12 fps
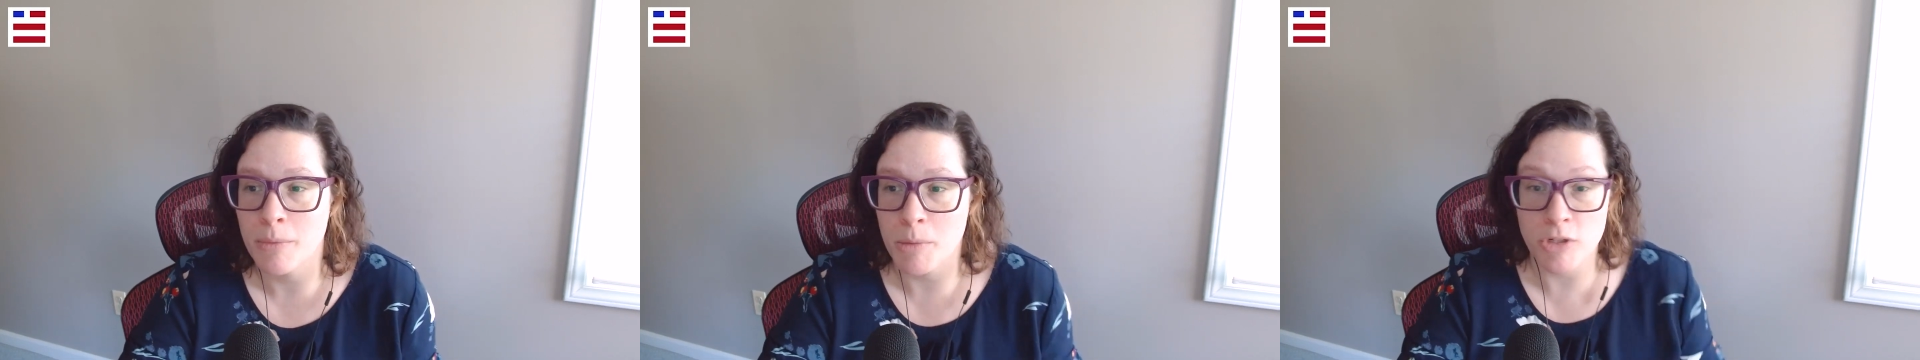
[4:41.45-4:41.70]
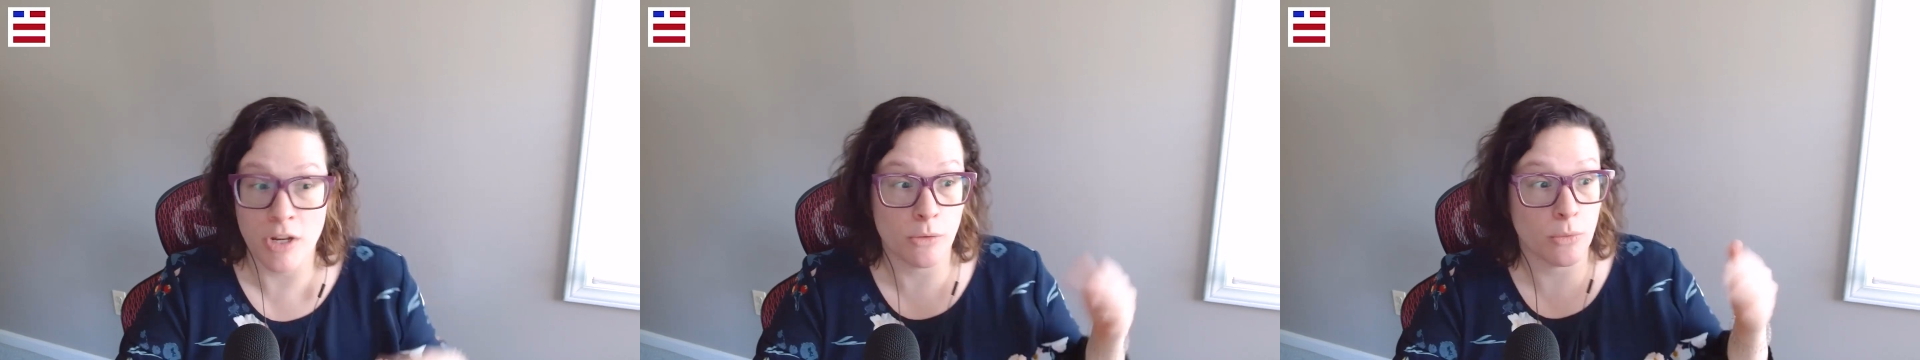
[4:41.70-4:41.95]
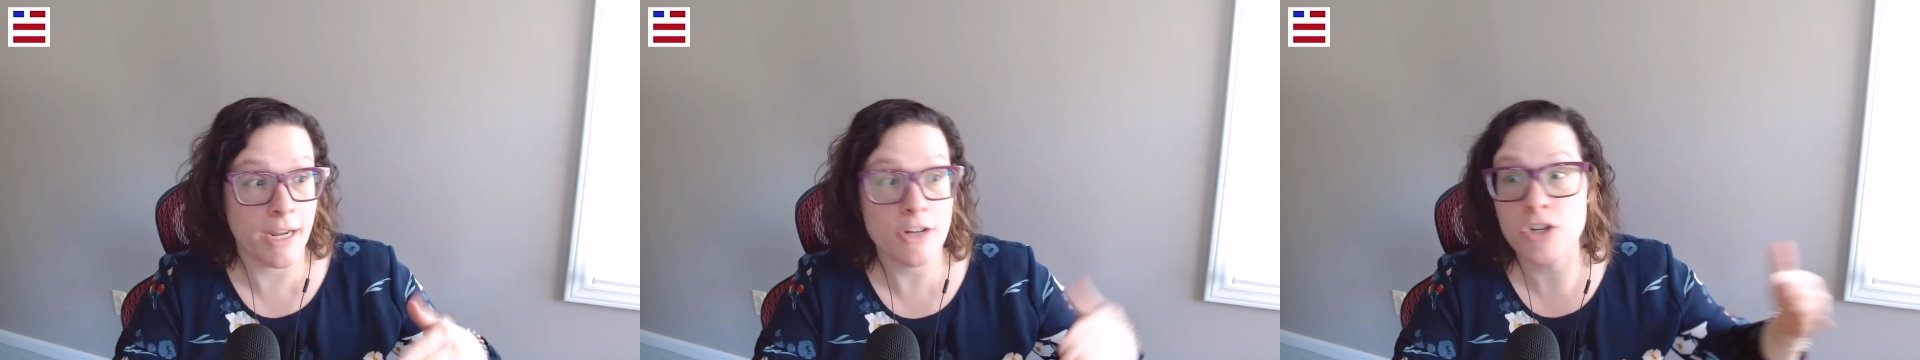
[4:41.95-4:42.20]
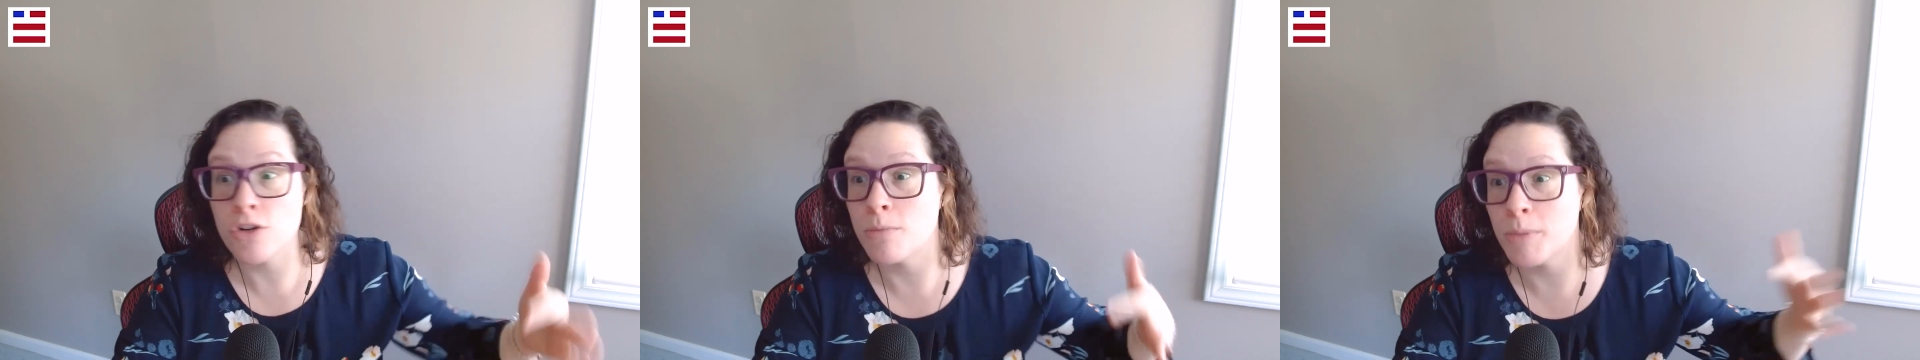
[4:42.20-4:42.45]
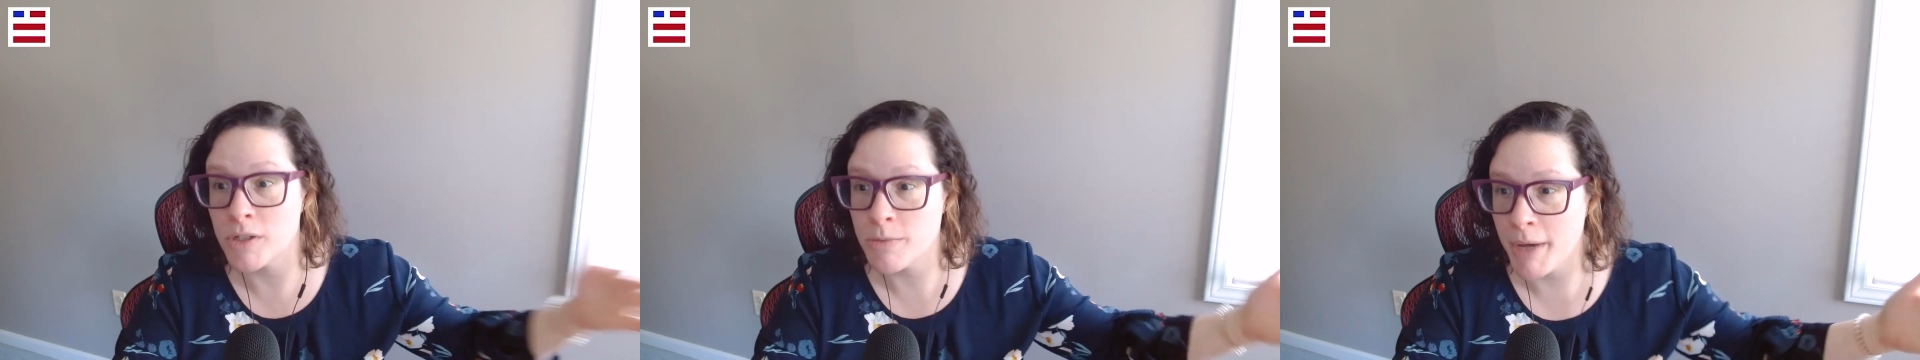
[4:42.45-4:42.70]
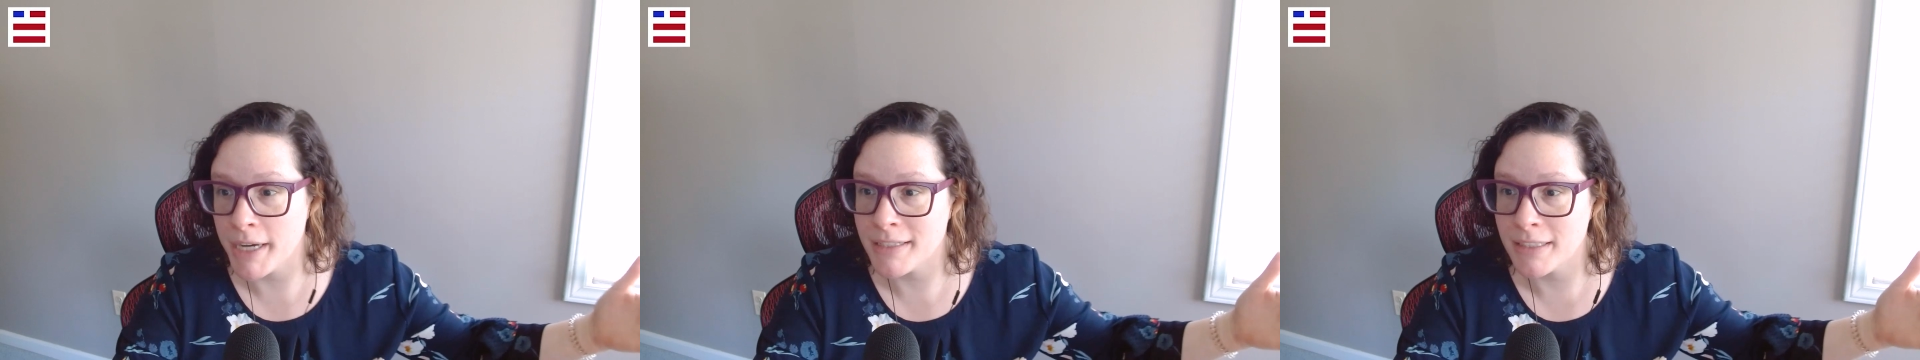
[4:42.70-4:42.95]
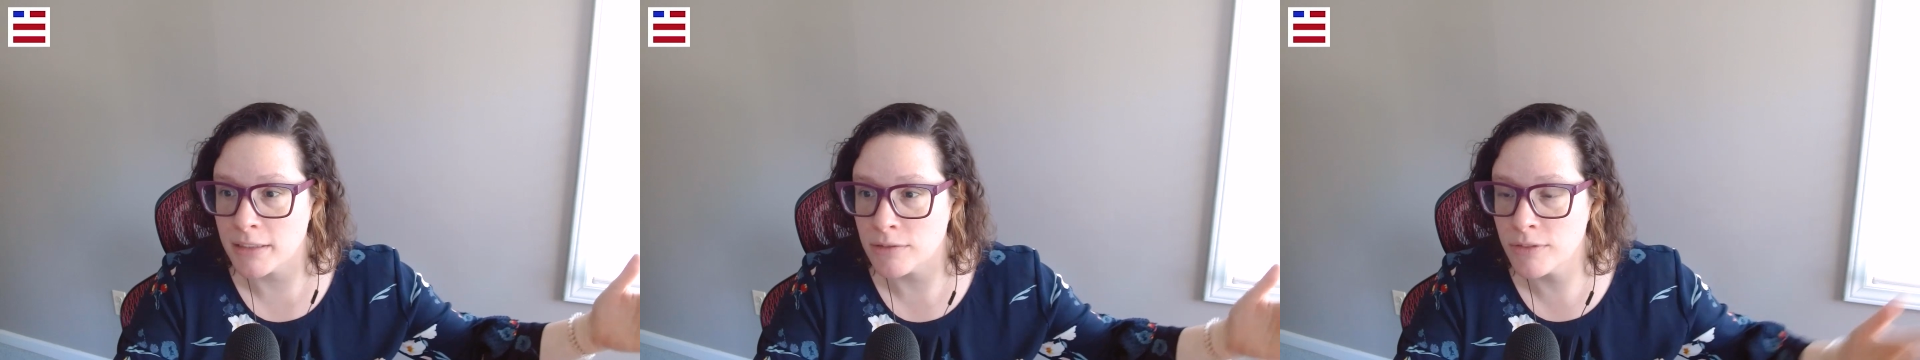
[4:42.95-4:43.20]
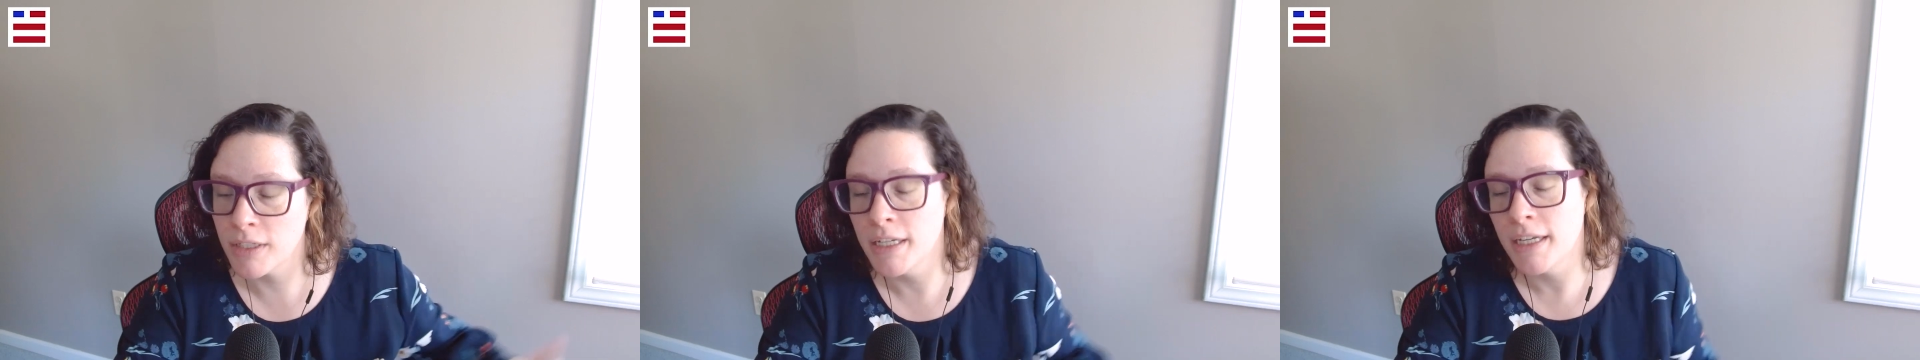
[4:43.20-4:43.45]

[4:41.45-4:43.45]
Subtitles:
from a generational perspective,